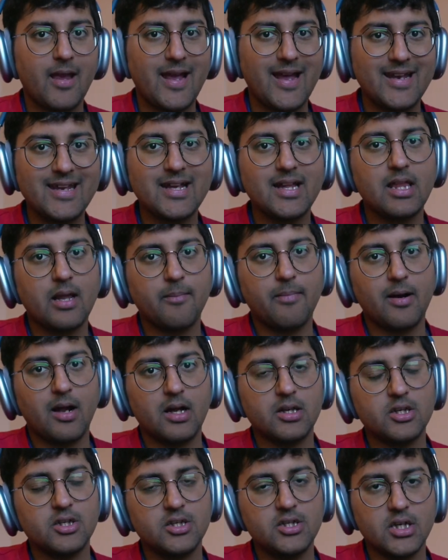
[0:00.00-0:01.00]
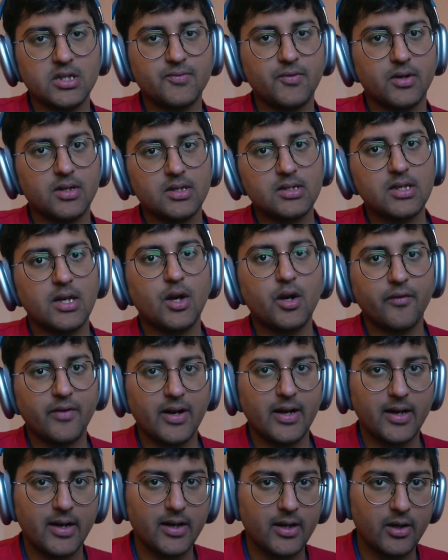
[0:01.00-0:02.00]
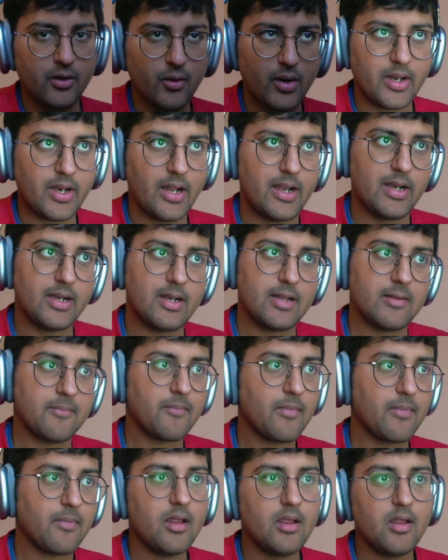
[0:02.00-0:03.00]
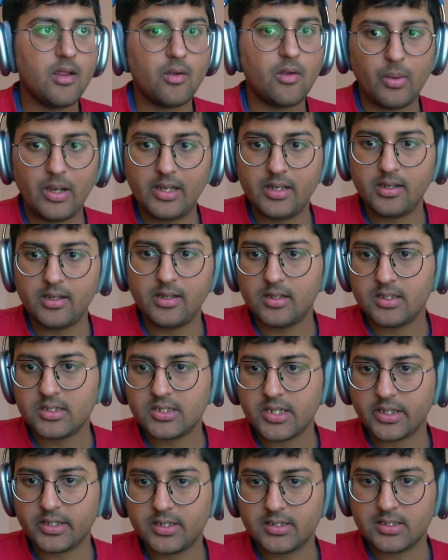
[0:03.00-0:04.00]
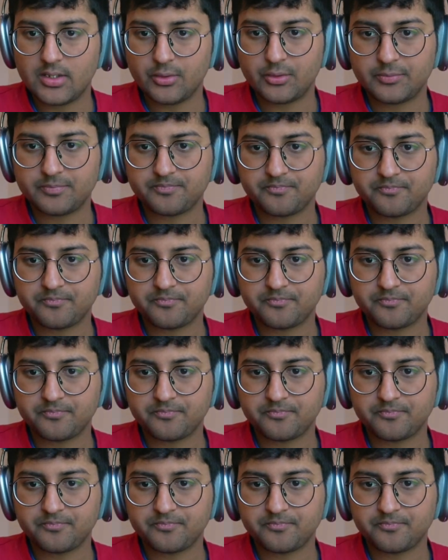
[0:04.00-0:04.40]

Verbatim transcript: any other branch just for the sake of getting into an iit why check this out